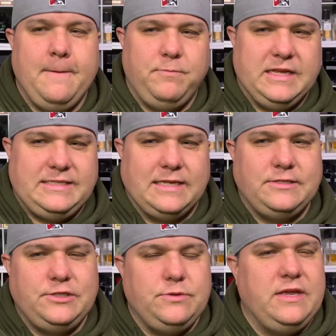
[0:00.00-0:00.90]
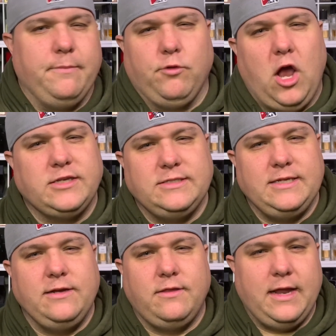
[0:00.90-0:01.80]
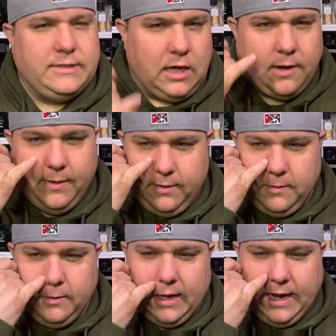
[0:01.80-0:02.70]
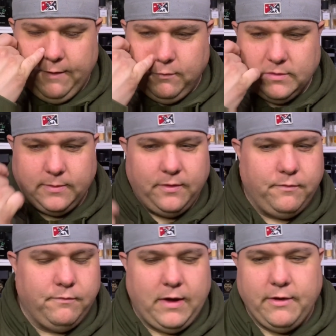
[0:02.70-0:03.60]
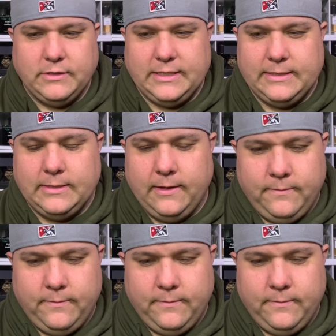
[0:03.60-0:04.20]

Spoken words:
This doesn't do the ambroxan tingle that I talk about, that I get from some different fragrances.